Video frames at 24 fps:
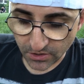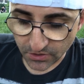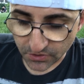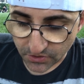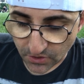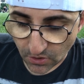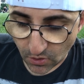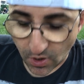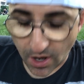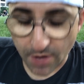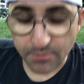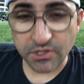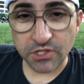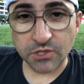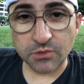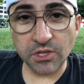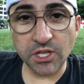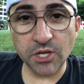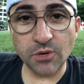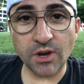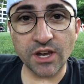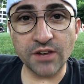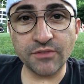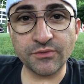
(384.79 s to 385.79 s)
So I'm just
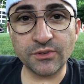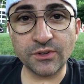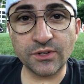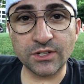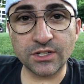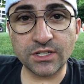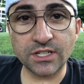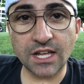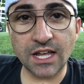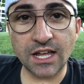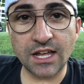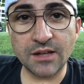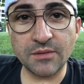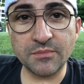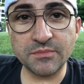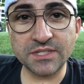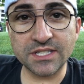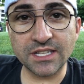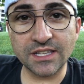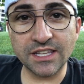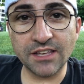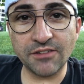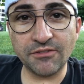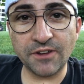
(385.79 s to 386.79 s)
really grateful um,
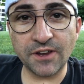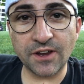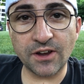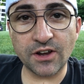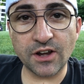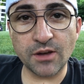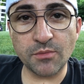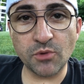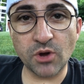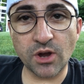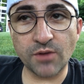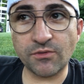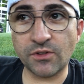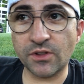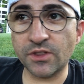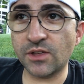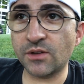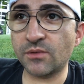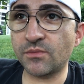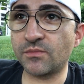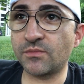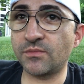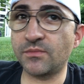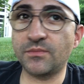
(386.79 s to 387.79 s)
to live here and I'm grateful
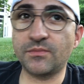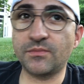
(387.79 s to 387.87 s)
that